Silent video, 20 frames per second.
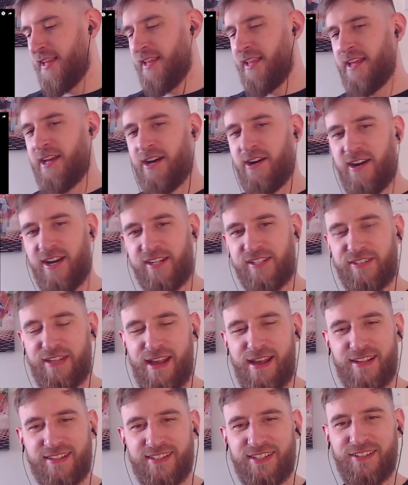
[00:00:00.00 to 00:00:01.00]
All right, shout
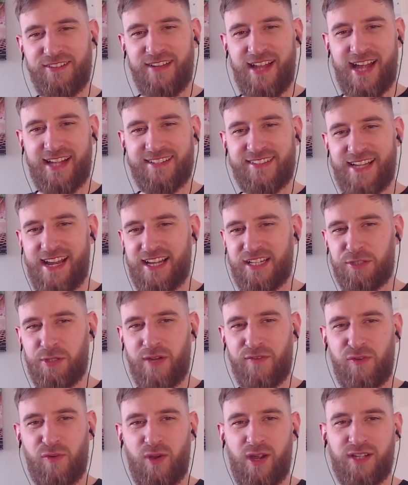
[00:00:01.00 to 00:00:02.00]
out to you, lad. Shout out to
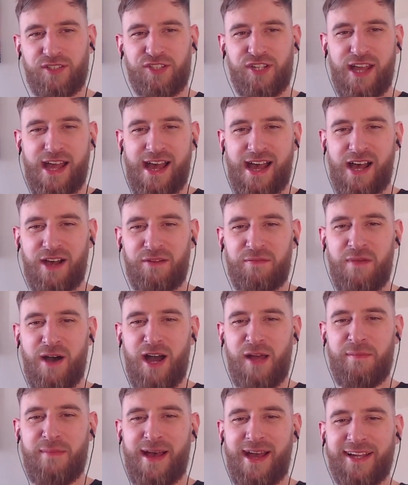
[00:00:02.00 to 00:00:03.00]
everyone. Shout out
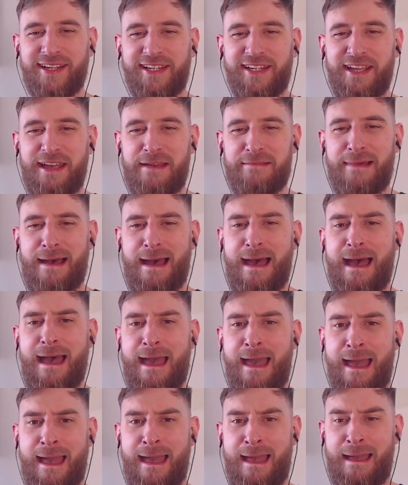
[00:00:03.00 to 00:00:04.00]
my man,
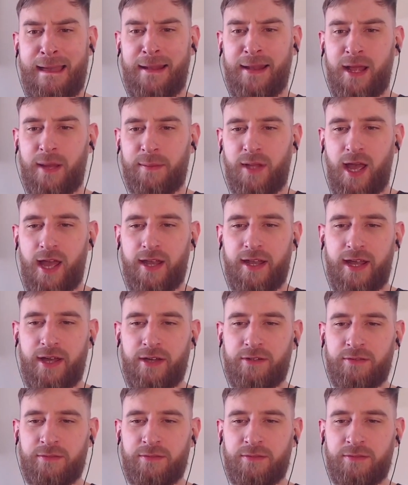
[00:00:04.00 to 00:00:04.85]
Kira. I'm going now.